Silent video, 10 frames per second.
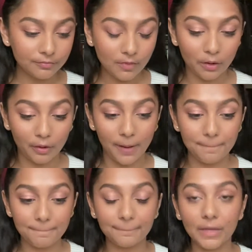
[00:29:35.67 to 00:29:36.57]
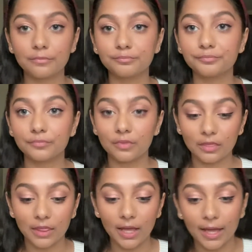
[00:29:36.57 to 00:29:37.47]
Okay,
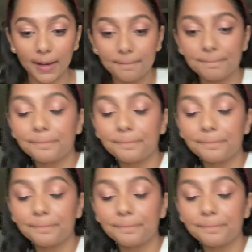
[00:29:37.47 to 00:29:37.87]
then